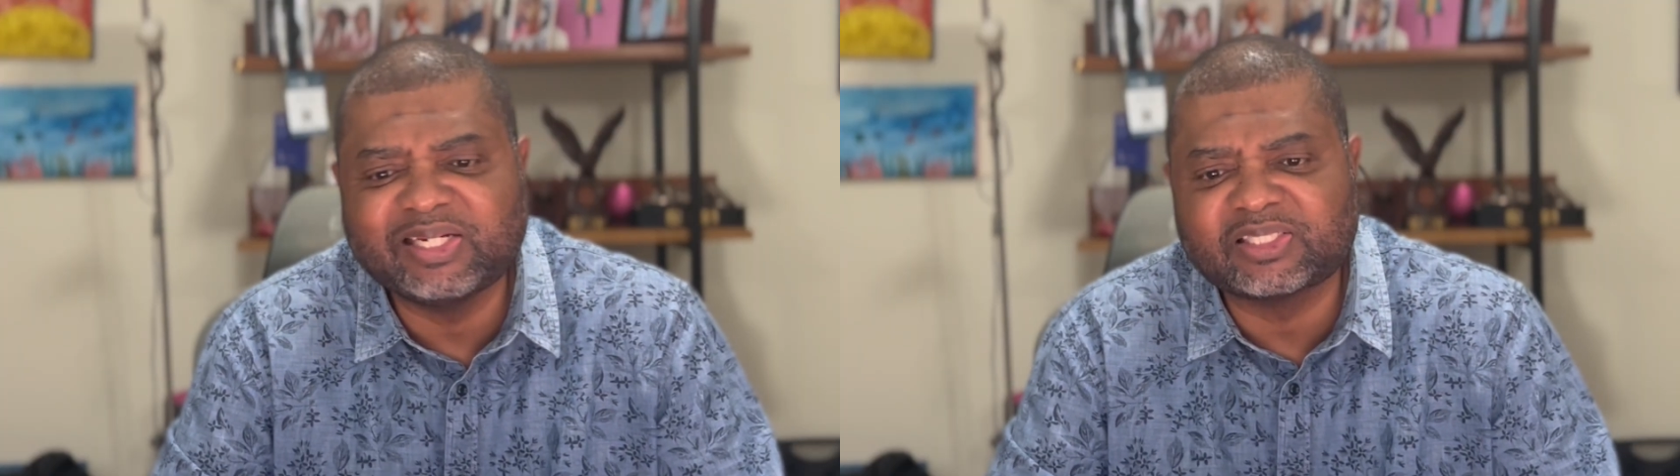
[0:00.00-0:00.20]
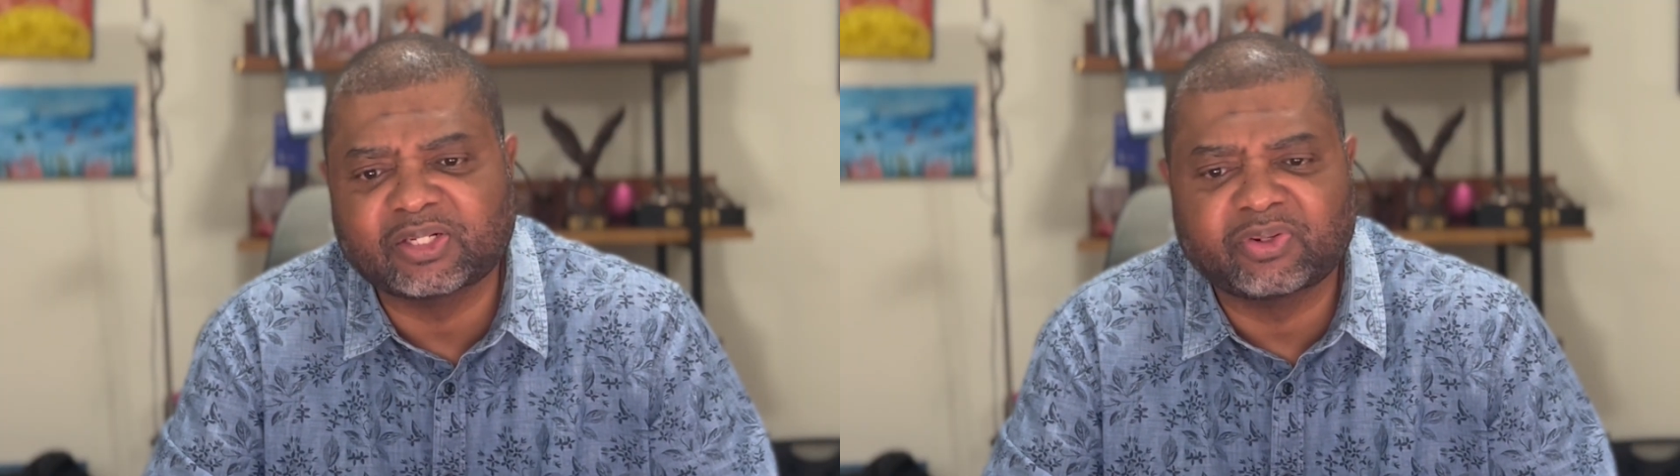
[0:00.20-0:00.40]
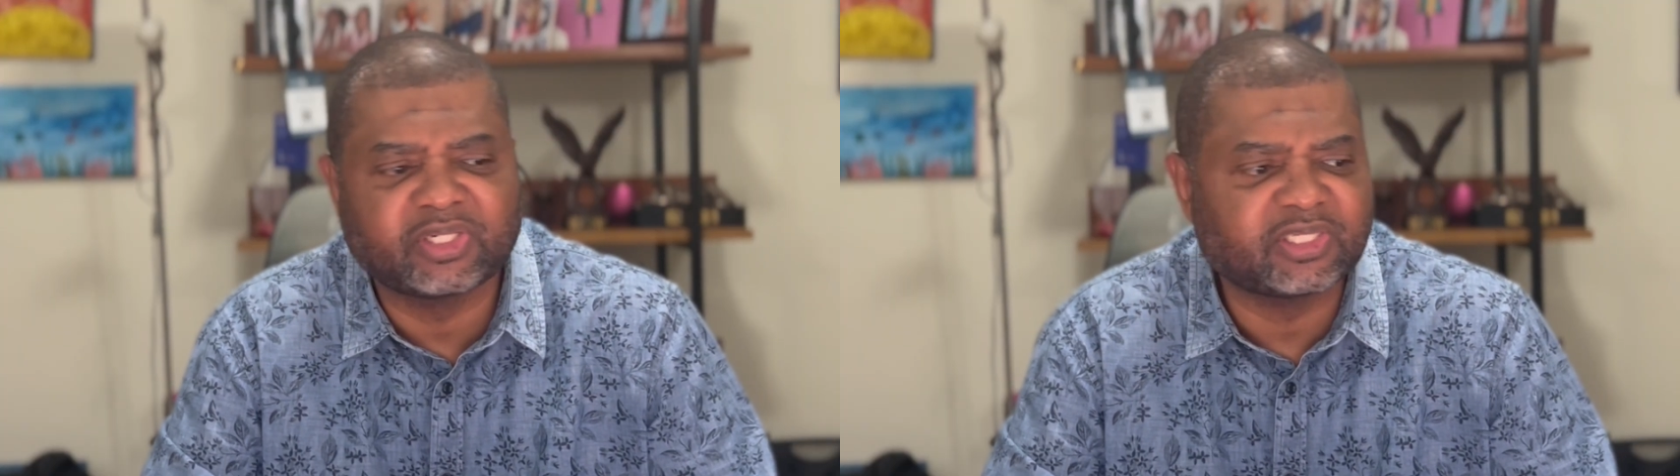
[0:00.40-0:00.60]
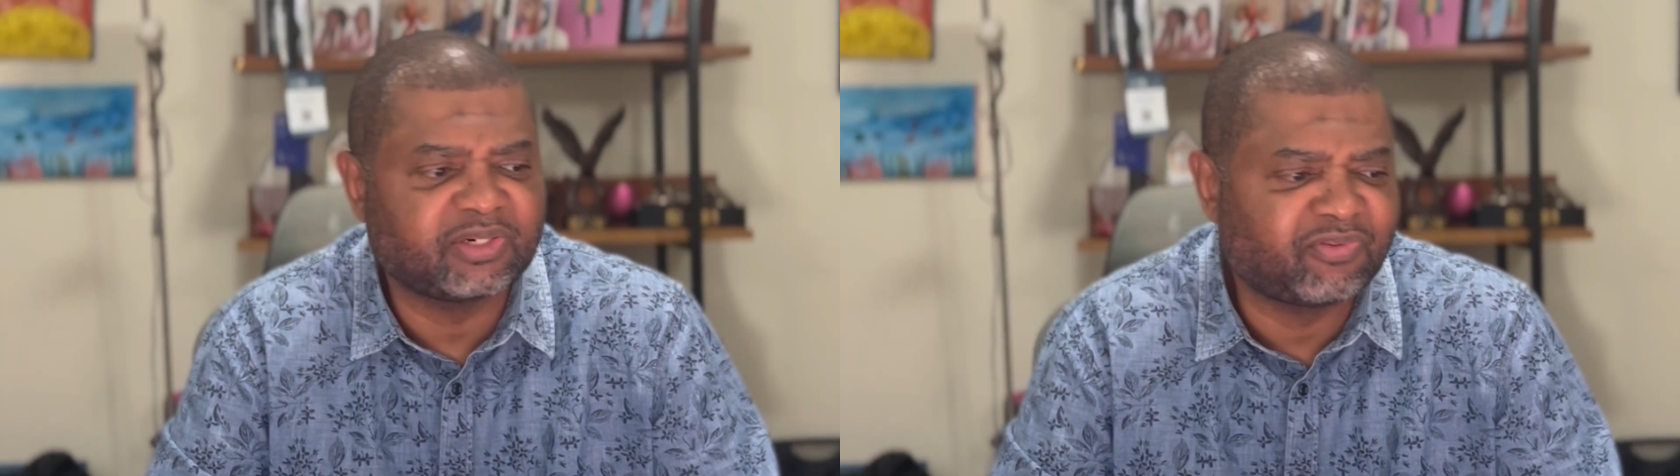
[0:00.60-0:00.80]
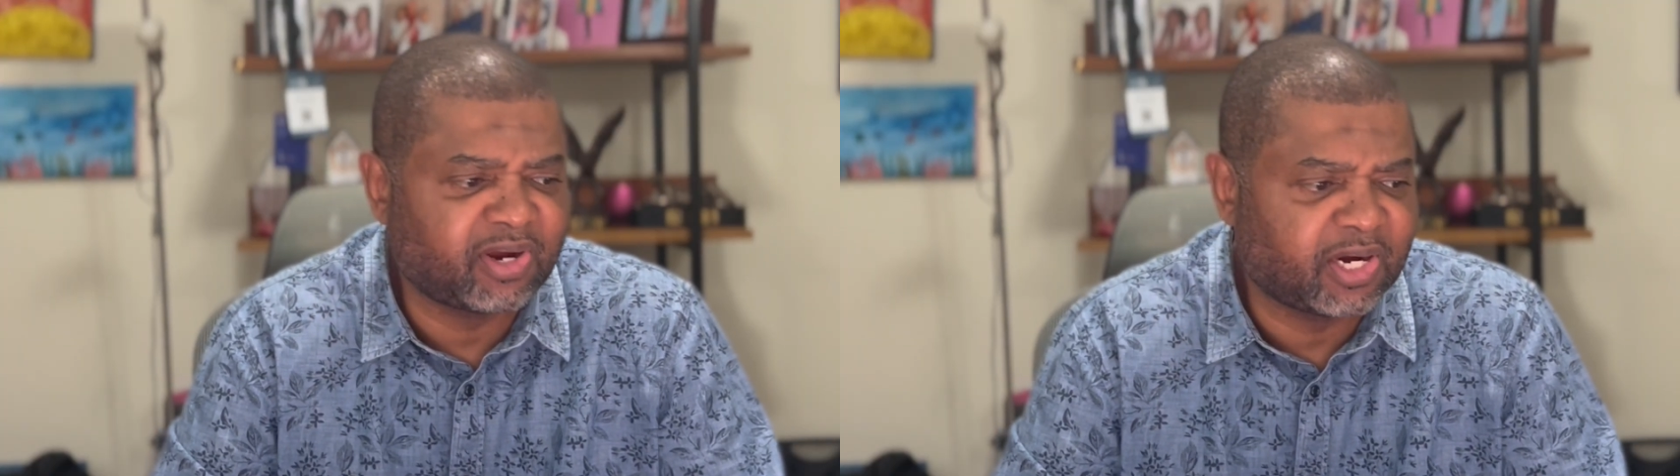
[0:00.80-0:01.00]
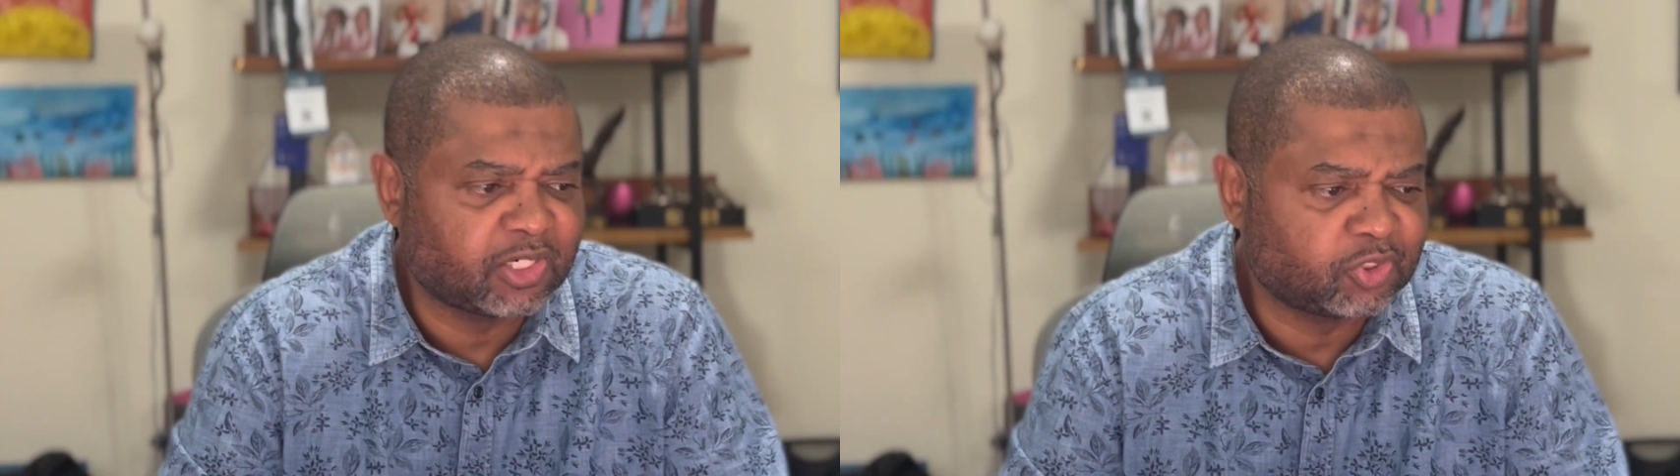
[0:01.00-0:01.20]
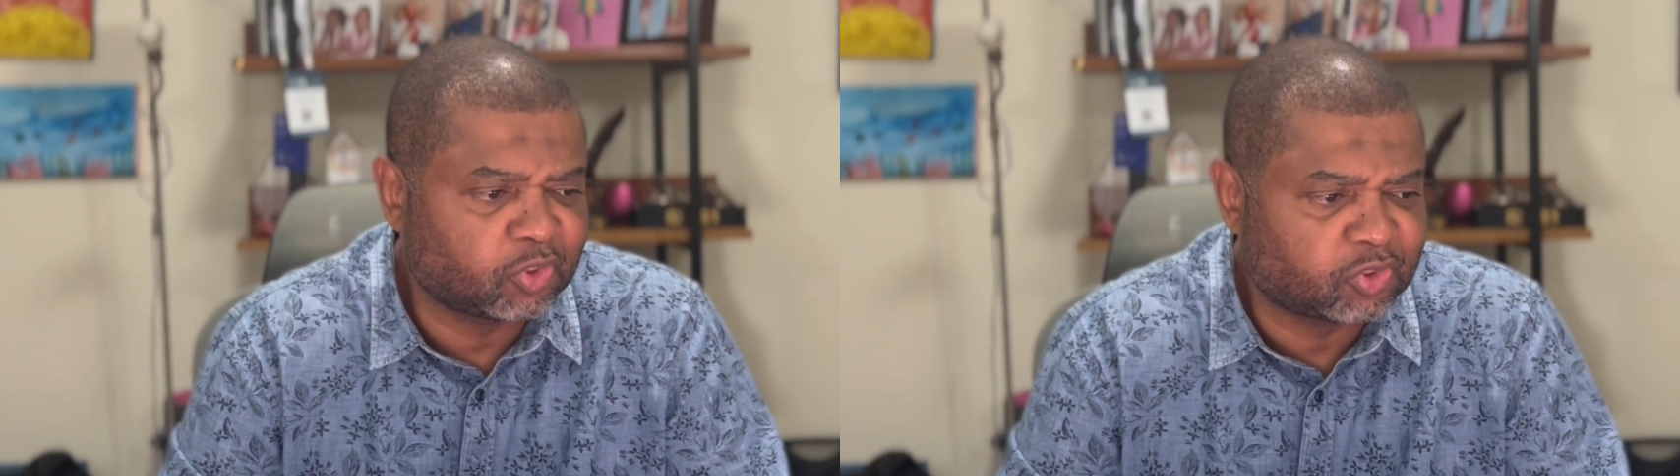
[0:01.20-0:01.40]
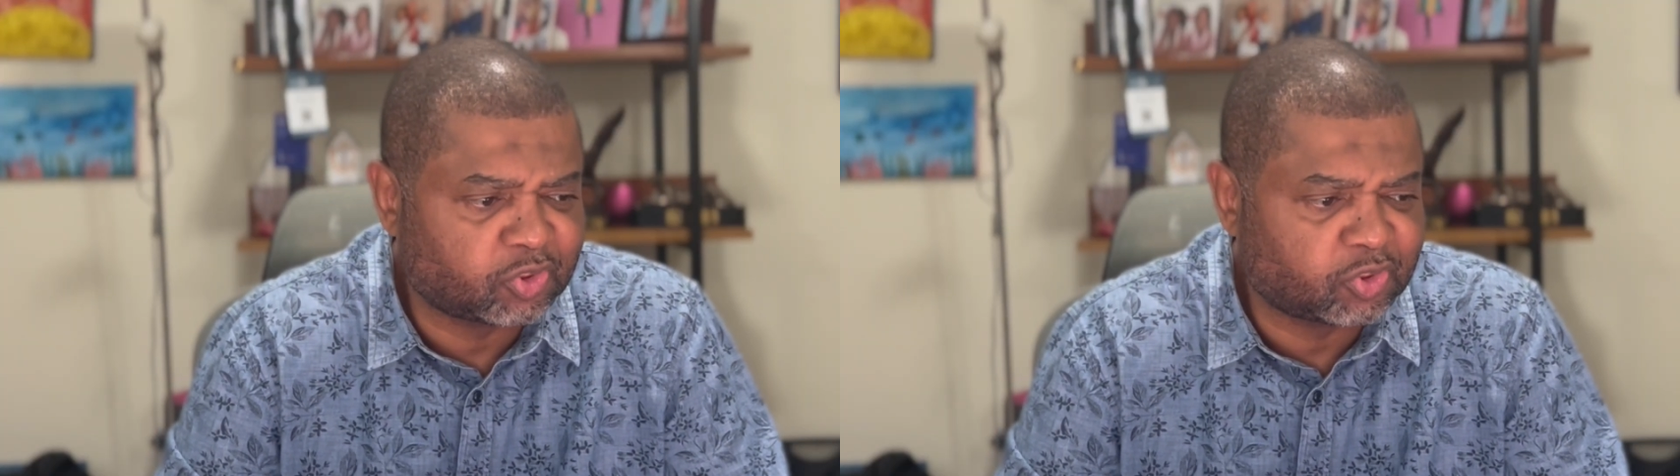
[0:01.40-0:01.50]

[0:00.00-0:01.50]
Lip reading: integrated financial